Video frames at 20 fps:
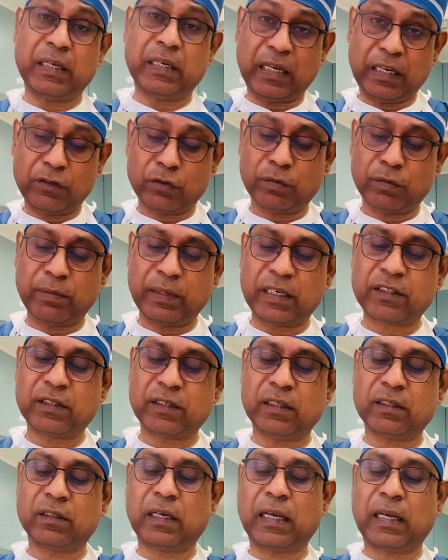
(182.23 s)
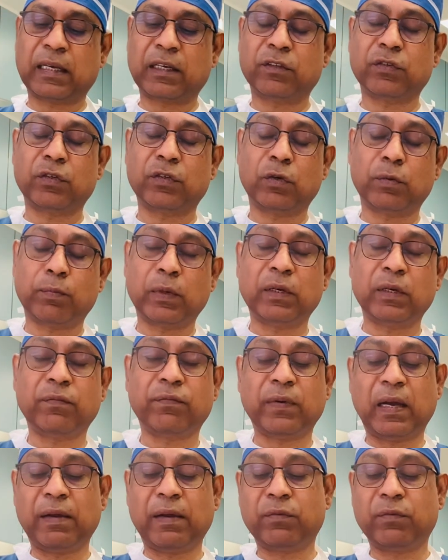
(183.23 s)
Angiomax is like a
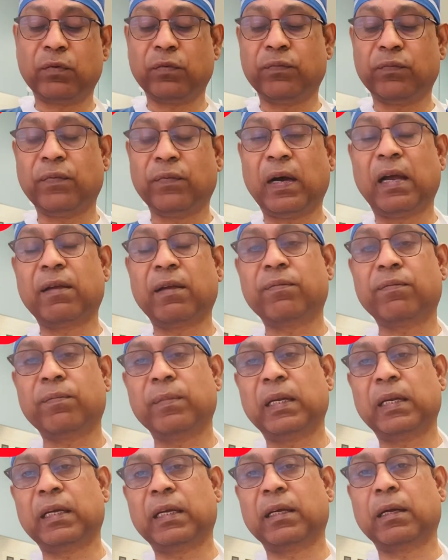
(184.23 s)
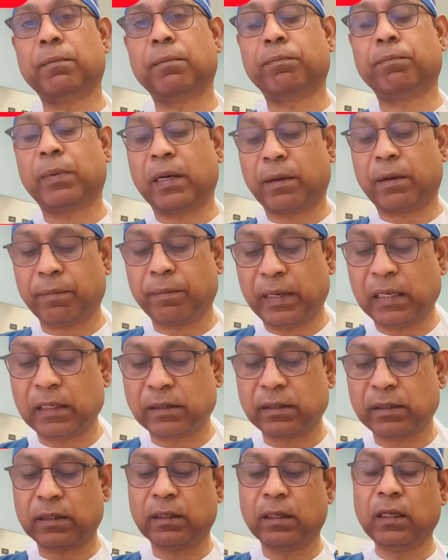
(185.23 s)
0.5 to 5 milligram per
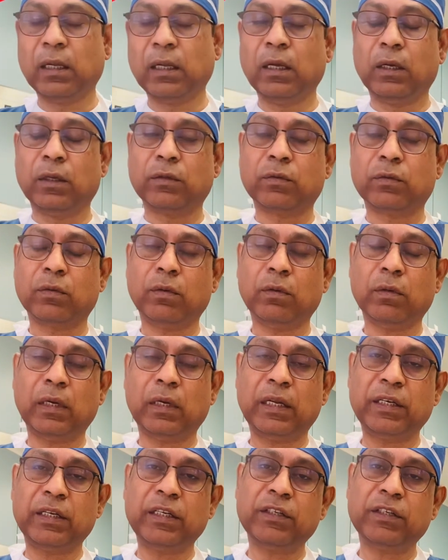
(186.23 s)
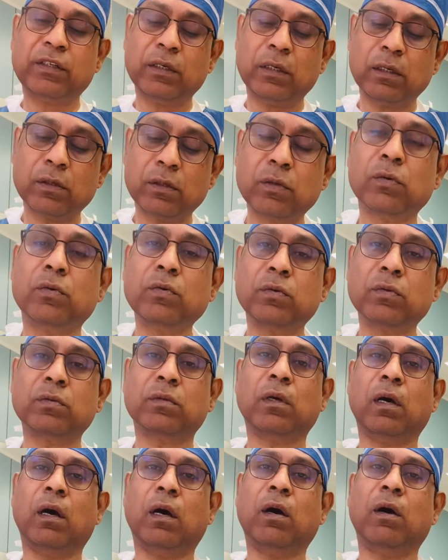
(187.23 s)
mils. So initial dose
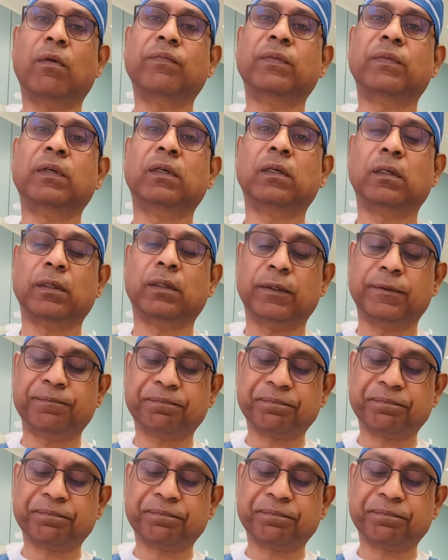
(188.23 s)
of the